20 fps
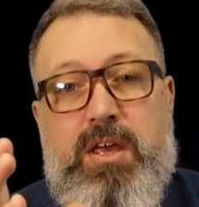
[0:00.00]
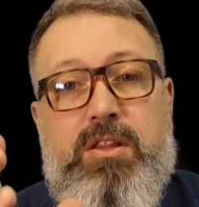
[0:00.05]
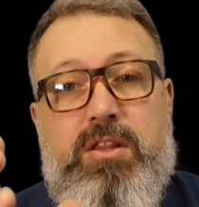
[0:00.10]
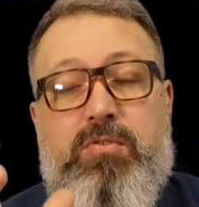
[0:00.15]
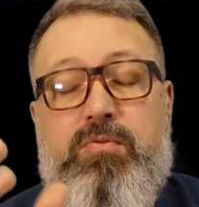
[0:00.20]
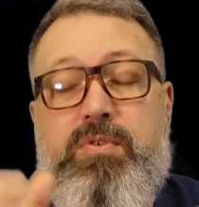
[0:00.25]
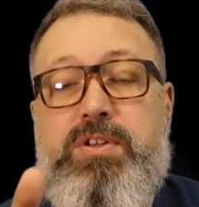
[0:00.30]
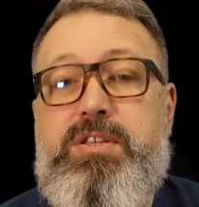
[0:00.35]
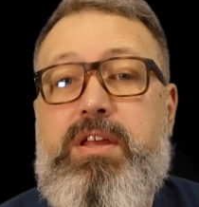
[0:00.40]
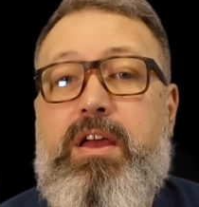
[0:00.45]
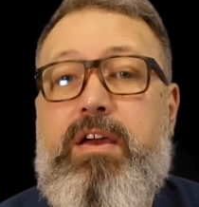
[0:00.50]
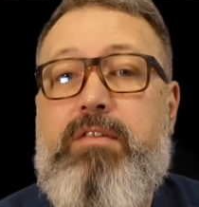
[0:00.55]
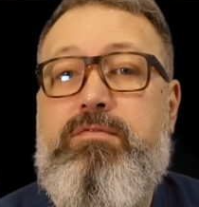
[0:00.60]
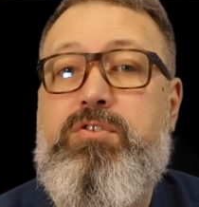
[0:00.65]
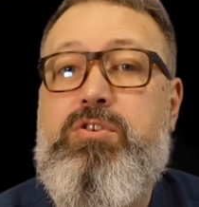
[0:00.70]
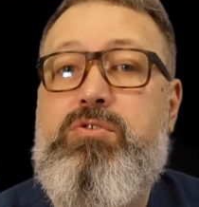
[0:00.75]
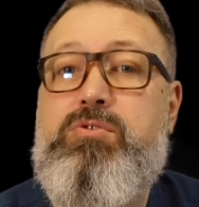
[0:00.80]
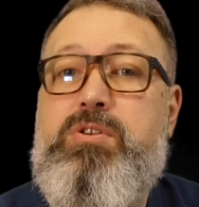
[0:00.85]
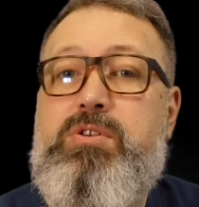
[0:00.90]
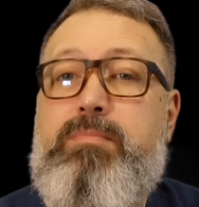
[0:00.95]
The reason I
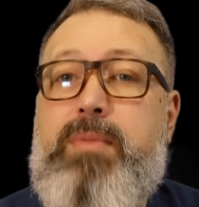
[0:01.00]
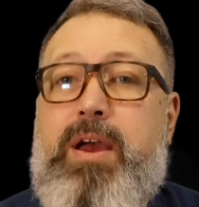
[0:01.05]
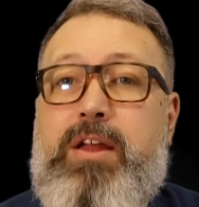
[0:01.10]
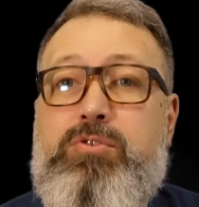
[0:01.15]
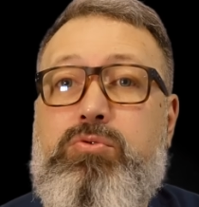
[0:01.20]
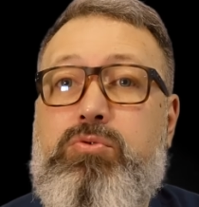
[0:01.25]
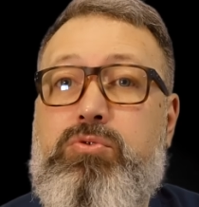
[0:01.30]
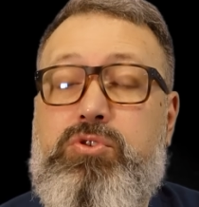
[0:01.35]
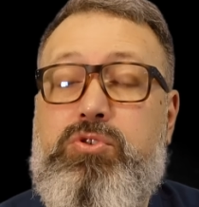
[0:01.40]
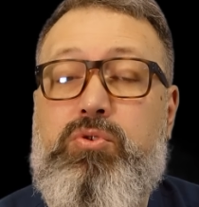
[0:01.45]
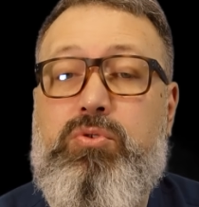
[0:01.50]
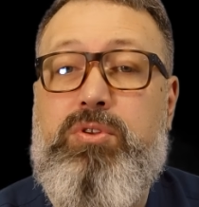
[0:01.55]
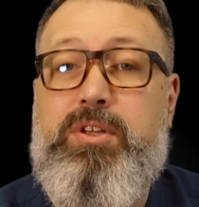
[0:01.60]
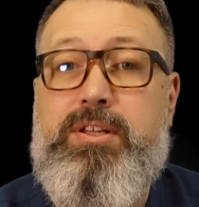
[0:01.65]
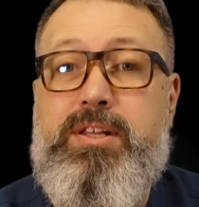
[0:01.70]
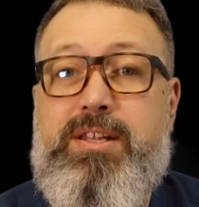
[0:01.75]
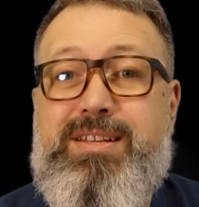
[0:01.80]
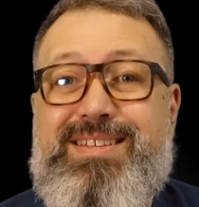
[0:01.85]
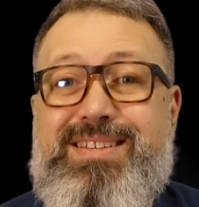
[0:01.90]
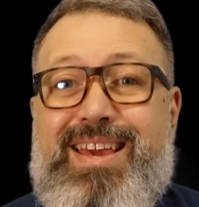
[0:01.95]
haven't used a manual tool
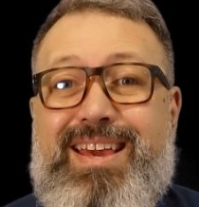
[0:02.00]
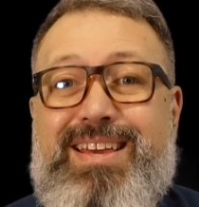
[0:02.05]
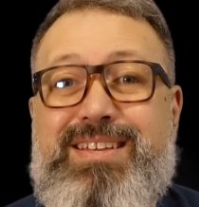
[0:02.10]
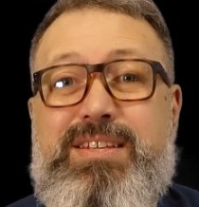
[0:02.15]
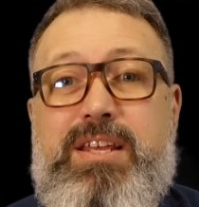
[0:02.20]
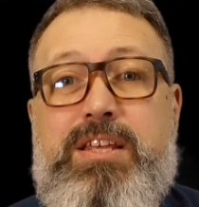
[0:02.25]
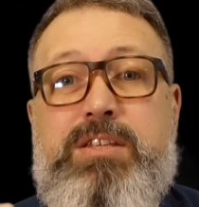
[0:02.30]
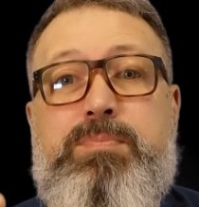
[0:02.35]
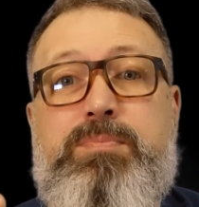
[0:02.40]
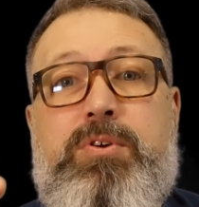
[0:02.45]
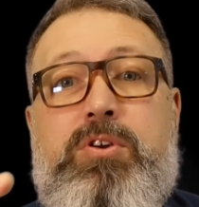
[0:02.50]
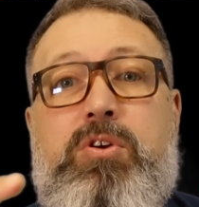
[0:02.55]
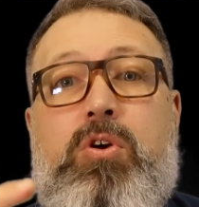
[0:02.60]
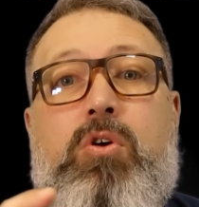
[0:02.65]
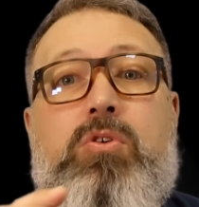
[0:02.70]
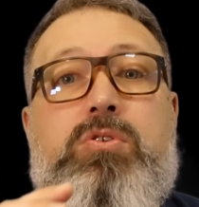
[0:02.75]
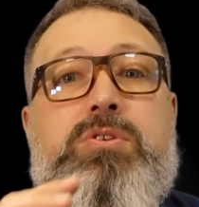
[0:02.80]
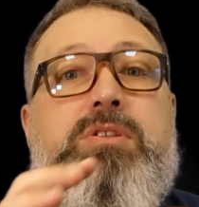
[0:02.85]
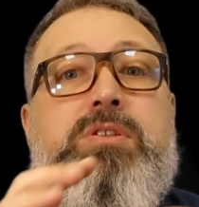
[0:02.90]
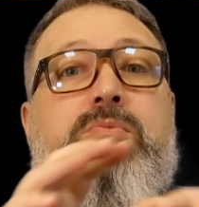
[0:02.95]
in this case is
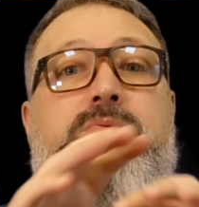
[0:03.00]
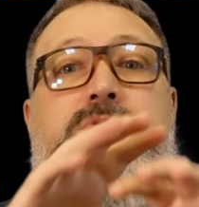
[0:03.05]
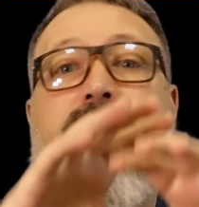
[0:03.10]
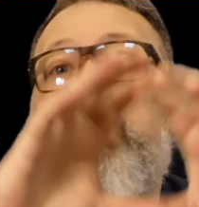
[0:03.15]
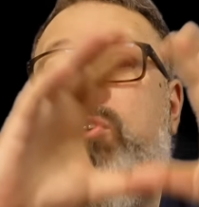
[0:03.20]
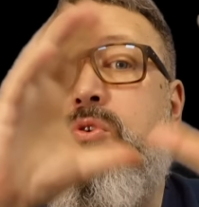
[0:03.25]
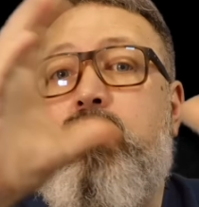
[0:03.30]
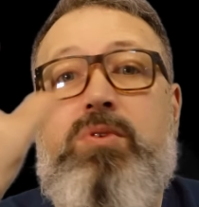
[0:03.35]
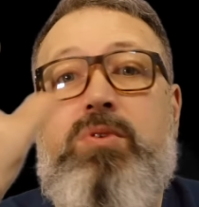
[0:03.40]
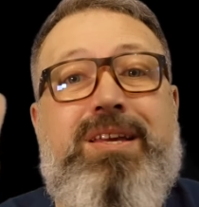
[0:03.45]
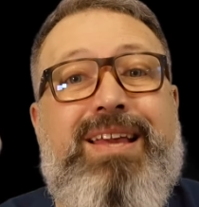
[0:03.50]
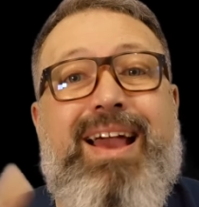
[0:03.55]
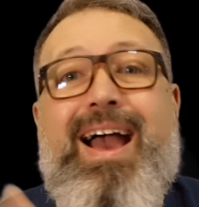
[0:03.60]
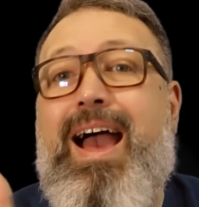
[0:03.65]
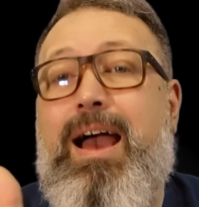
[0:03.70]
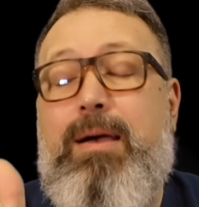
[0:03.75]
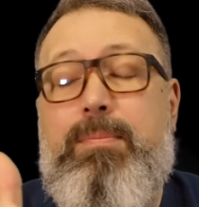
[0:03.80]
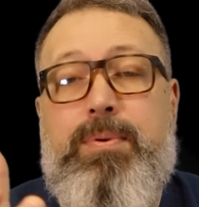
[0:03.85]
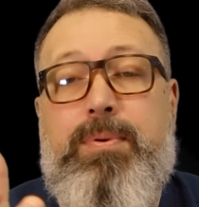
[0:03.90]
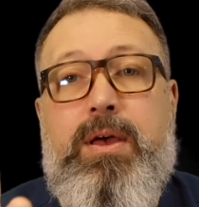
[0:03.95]
because there was no
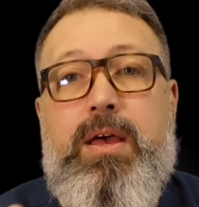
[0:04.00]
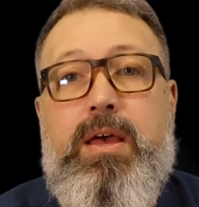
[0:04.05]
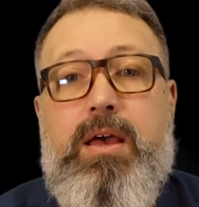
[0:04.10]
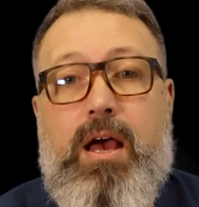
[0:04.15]
gap.